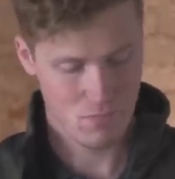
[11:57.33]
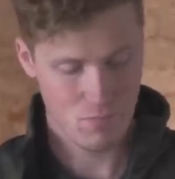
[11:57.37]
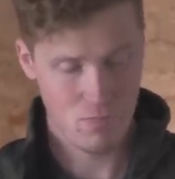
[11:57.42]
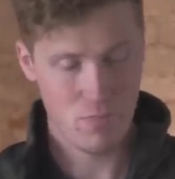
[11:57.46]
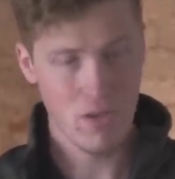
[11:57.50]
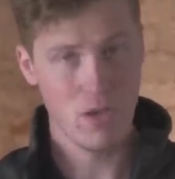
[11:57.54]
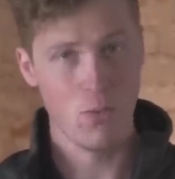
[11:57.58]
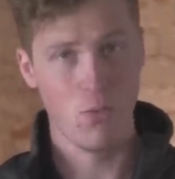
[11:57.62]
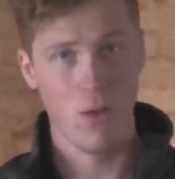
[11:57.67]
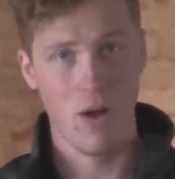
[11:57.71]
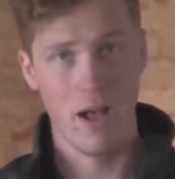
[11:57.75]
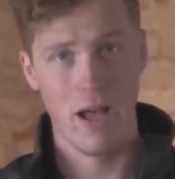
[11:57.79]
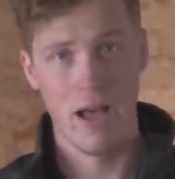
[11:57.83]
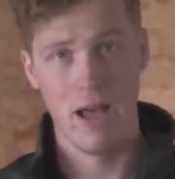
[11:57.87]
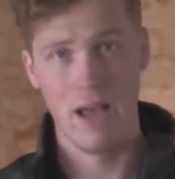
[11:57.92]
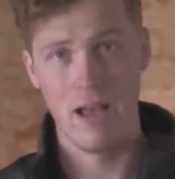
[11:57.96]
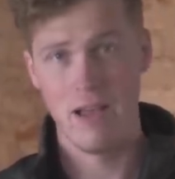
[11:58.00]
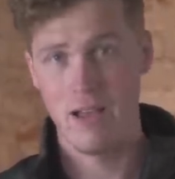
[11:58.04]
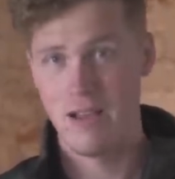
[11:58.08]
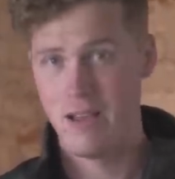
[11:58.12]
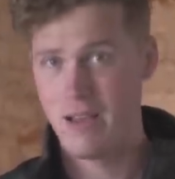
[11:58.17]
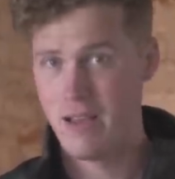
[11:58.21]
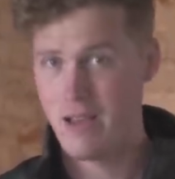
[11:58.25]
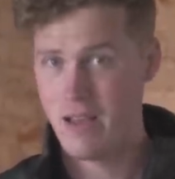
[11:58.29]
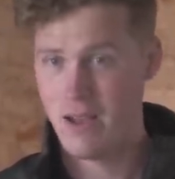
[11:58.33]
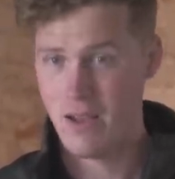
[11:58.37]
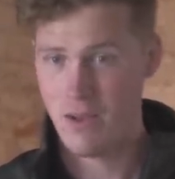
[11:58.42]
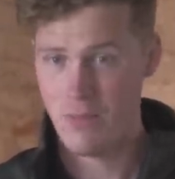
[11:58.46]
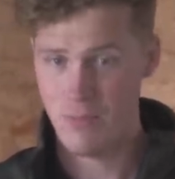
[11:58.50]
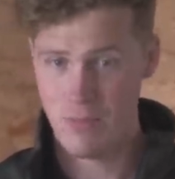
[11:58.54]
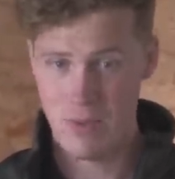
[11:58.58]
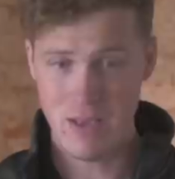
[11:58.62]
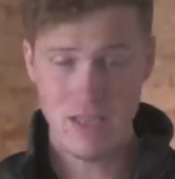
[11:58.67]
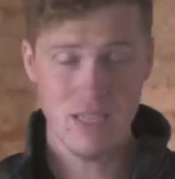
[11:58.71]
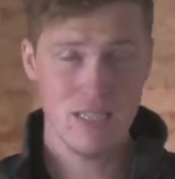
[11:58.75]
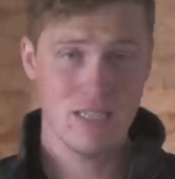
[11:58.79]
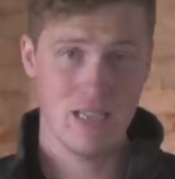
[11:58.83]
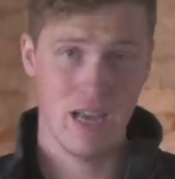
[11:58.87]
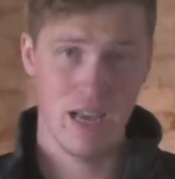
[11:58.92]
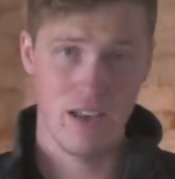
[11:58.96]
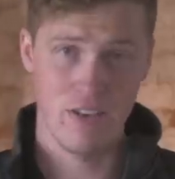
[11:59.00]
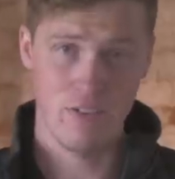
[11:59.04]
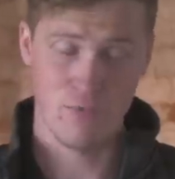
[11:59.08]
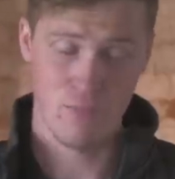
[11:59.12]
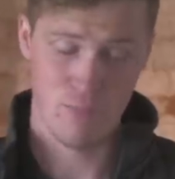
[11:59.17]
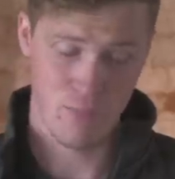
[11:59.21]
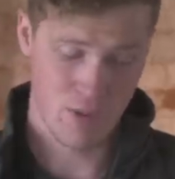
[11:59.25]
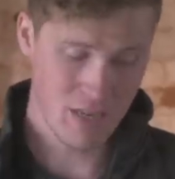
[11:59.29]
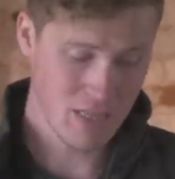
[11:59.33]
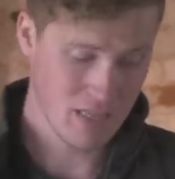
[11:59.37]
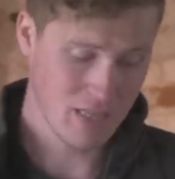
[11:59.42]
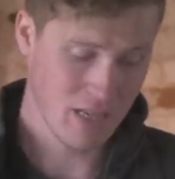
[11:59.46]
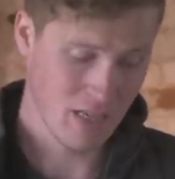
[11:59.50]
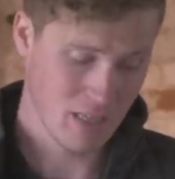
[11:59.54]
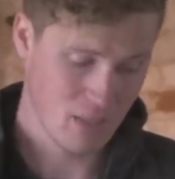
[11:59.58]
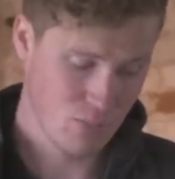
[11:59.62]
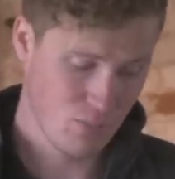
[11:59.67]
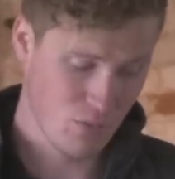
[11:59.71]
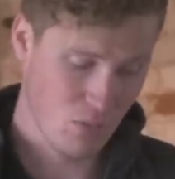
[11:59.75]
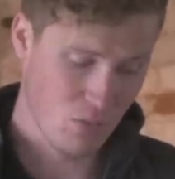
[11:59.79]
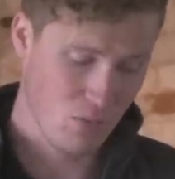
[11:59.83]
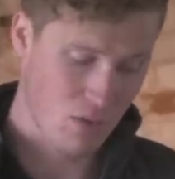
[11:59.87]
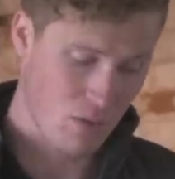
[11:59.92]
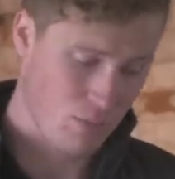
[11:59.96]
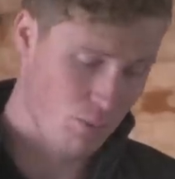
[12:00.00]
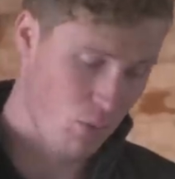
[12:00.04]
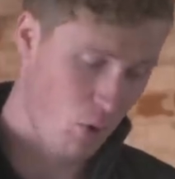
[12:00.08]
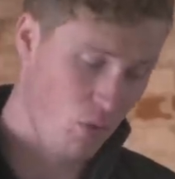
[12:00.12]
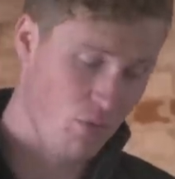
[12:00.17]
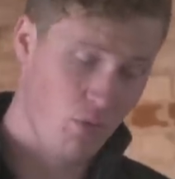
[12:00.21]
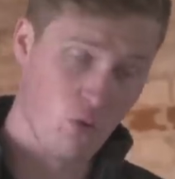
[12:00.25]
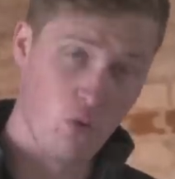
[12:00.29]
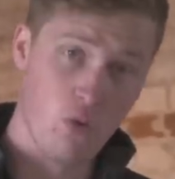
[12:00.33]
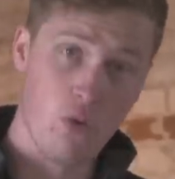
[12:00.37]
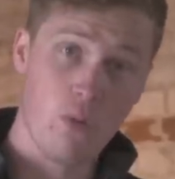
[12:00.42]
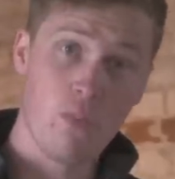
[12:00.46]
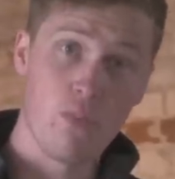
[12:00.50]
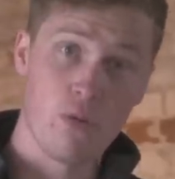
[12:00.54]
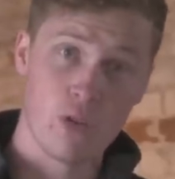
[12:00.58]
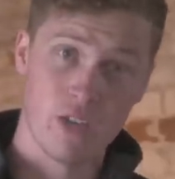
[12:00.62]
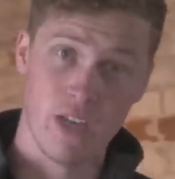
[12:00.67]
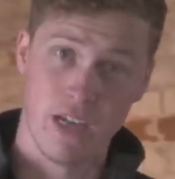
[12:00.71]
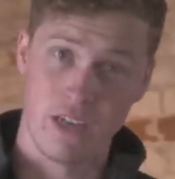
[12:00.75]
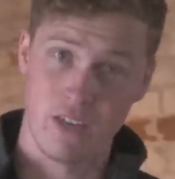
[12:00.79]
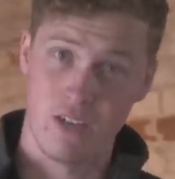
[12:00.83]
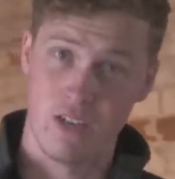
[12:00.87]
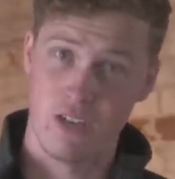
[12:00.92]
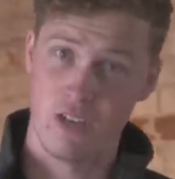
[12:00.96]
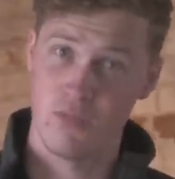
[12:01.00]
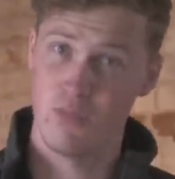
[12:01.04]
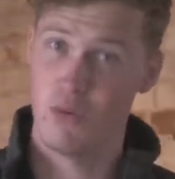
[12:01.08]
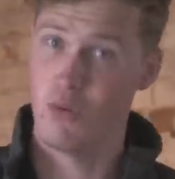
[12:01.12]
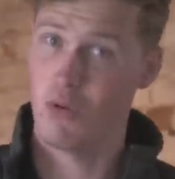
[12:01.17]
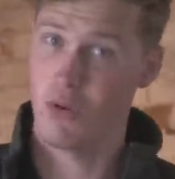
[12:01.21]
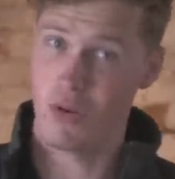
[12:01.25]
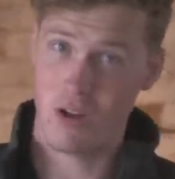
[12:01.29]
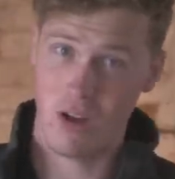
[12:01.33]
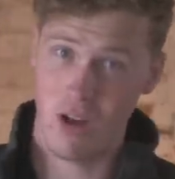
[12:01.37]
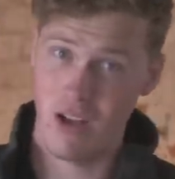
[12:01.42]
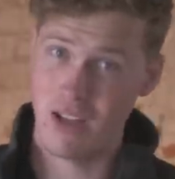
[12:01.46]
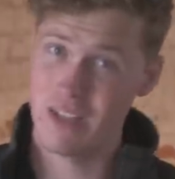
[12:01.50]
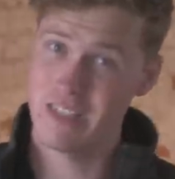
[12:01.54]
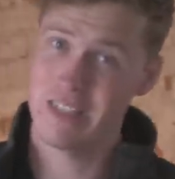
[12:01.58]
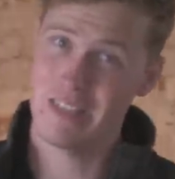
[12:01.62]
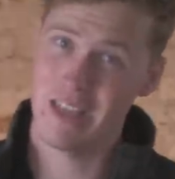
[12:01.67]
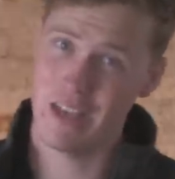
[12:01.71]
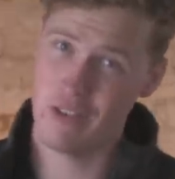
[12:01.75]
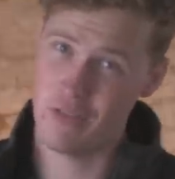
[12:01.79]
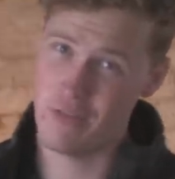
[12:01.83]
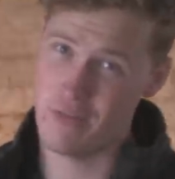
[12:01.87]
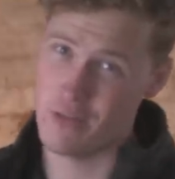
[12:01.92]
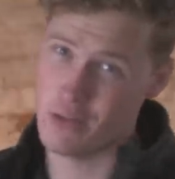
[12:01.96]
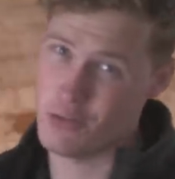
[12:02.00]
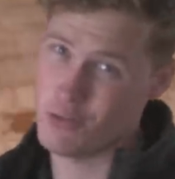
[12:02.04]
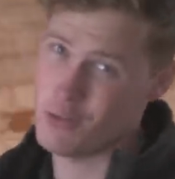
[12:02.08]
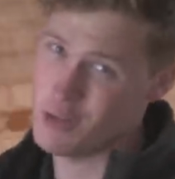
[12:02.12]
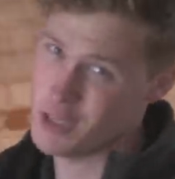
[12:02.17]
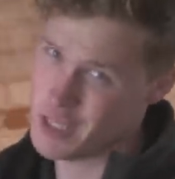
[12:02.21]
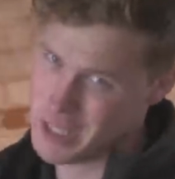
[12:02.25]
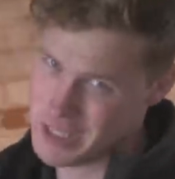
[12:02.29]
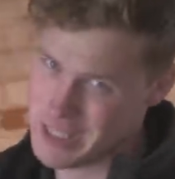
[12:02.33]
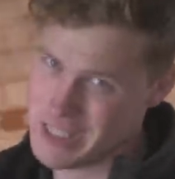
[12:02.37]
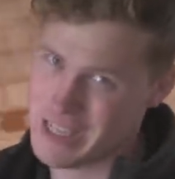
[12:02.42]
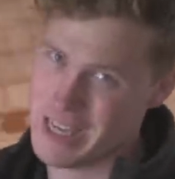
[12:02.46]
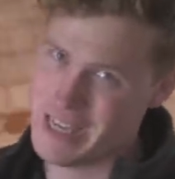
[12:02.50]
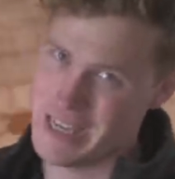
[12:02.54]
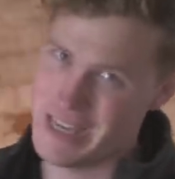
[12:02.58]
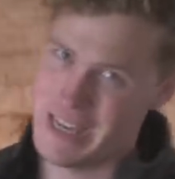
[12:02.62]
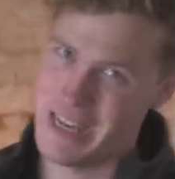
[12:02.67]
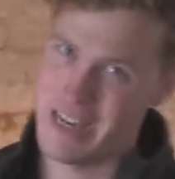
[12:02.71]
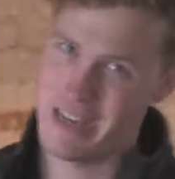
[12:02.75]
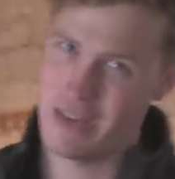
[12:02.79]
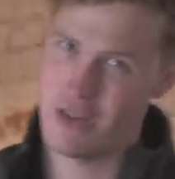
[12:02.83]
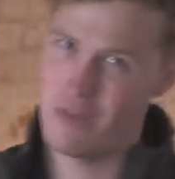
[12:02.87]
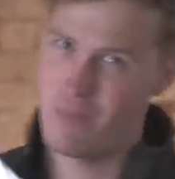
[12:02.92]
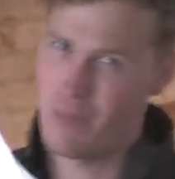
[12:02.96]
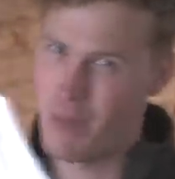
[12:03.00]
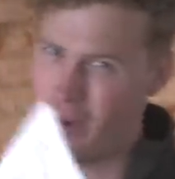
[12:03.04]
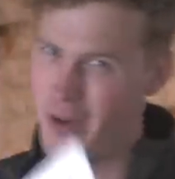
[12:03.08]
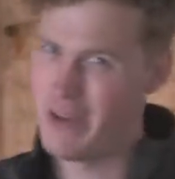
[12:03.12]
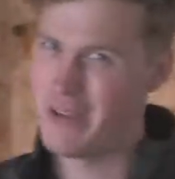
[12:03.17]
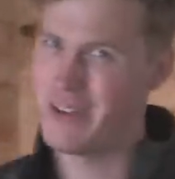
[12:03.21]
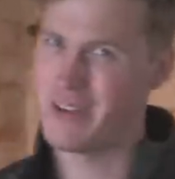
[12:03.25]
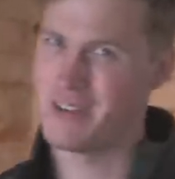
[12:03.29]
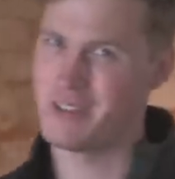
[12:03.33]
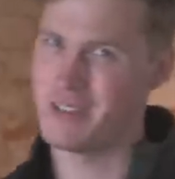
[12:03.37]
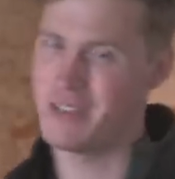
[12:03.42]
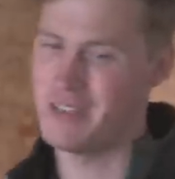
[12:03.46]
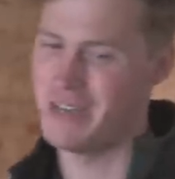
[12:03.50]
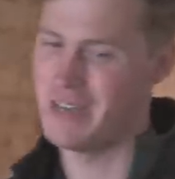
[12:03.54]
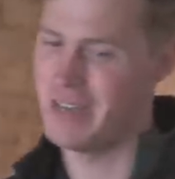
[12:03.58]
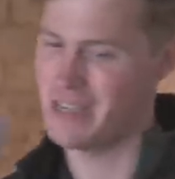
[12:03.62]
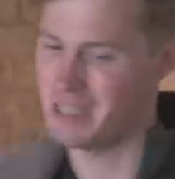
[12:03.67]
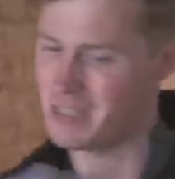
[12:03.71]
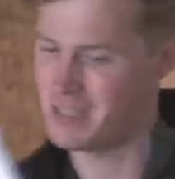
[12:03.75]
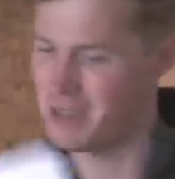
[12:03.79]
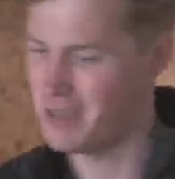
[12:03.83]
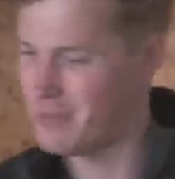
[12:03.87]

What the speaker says: Beware, be safe, be sensible, and above all, protect our sport. Guys, thank you very much for watching. Take care, goodbye, and I'll see you next